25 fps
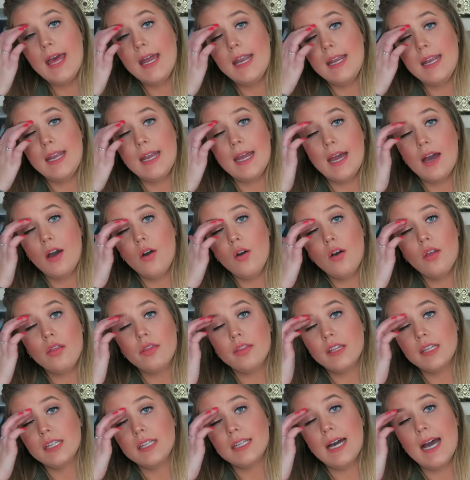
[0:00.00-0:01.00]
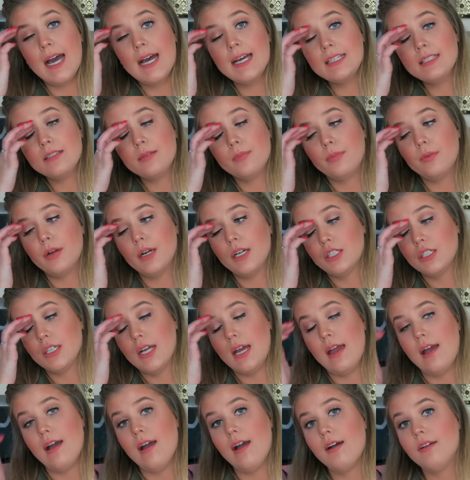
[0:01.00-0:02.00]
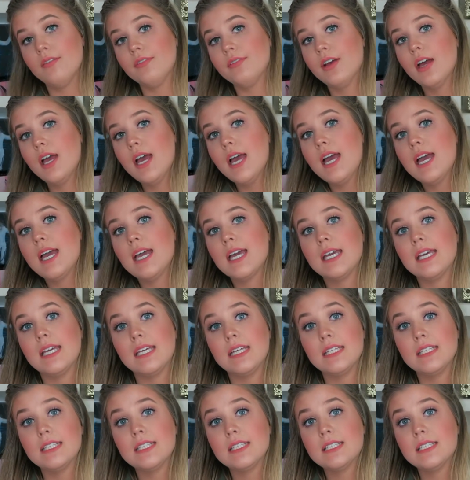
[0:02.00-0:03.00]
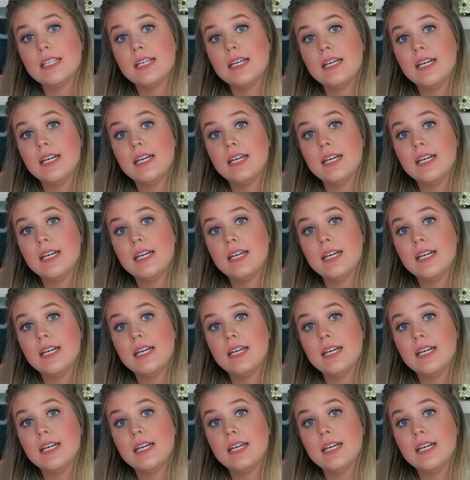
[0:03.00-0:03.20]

Now, the last brush I have is